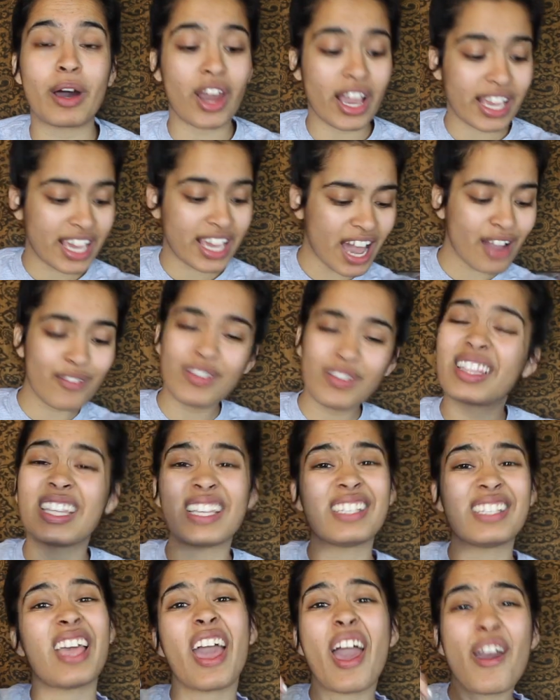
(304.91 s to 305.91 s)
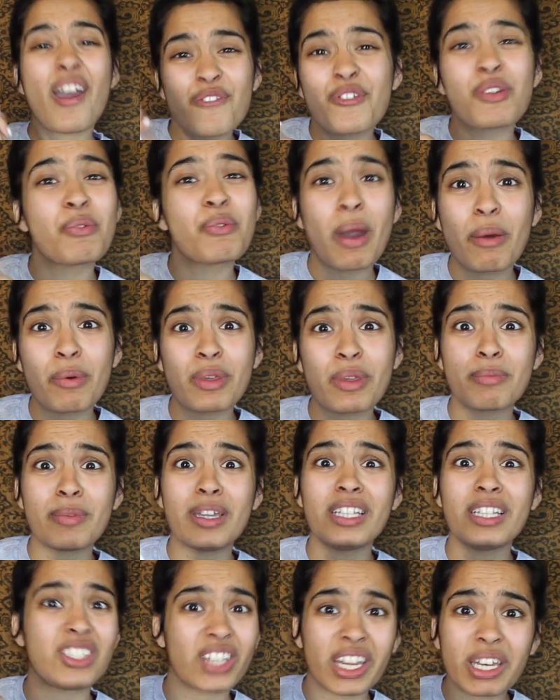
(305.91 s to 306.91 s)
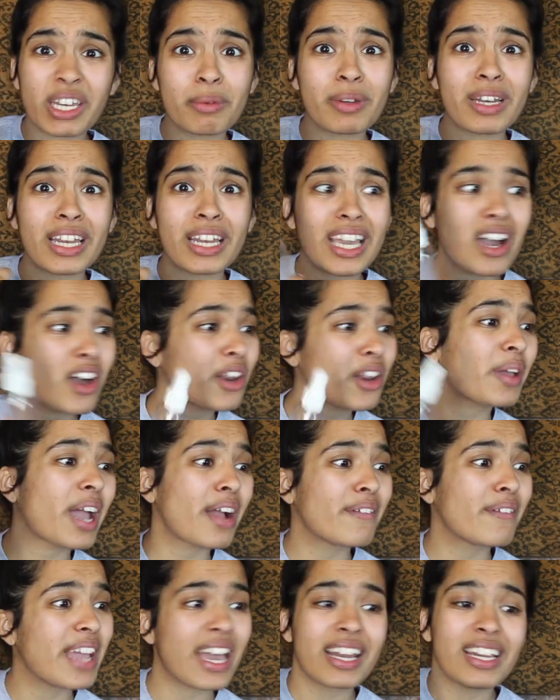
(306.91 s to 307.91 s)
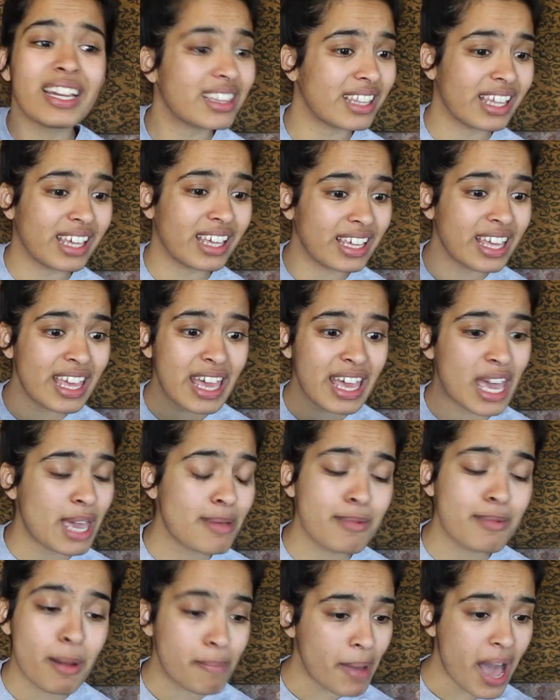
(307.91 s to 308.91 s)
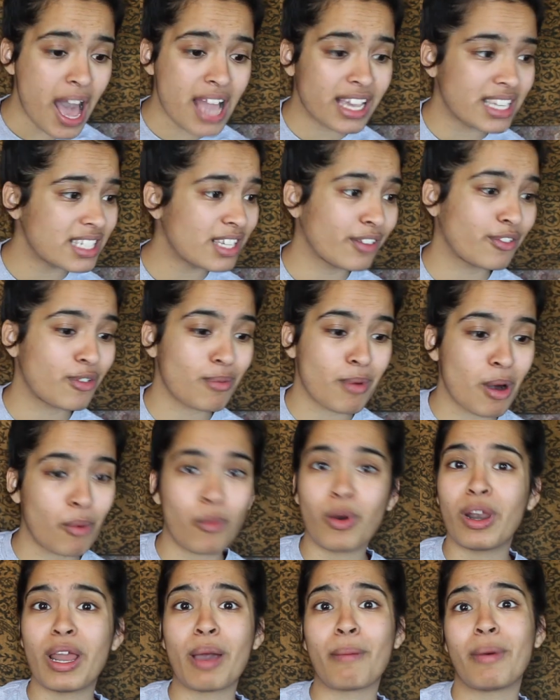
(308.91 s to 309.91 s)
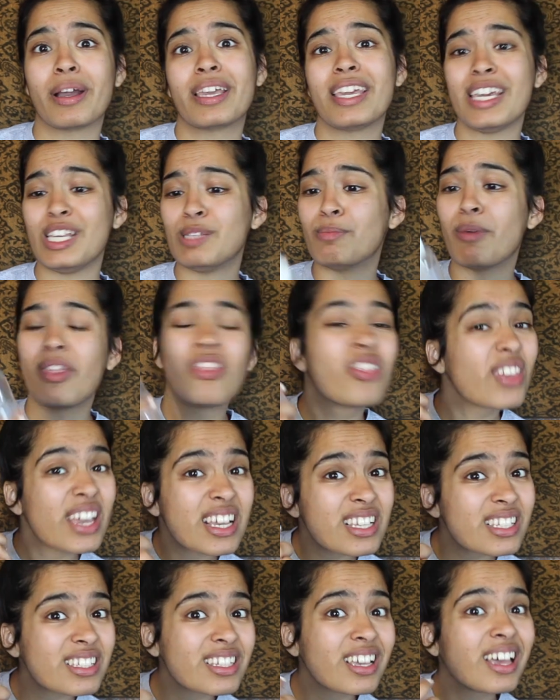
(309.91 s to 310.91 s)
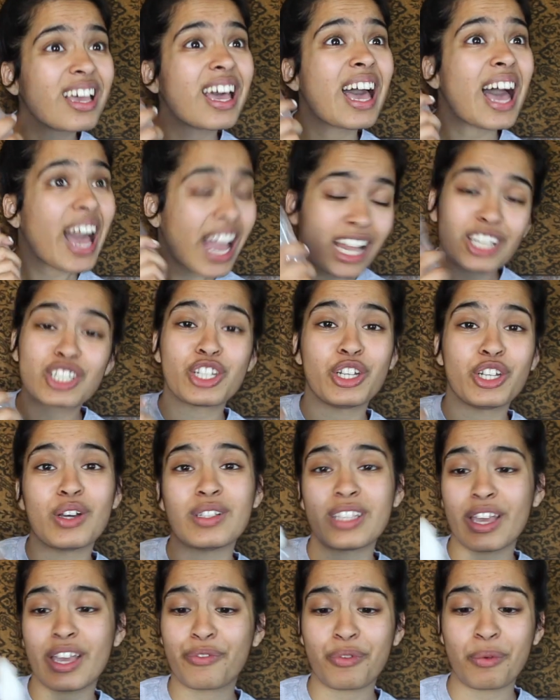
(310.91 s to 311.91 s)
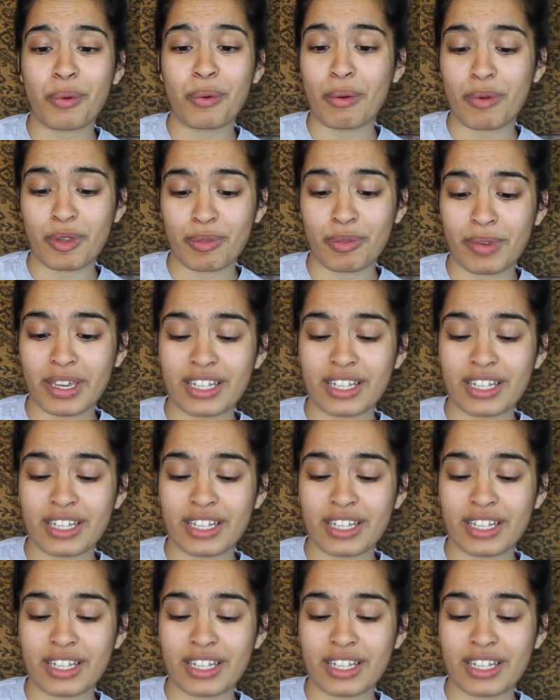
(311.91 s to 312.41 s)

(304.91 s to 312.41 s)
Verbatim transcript: I carry this everywhere with me, genuinely. I don't carry anything in my bag except for my wallet and my keys, but this actually goes everywhere with me.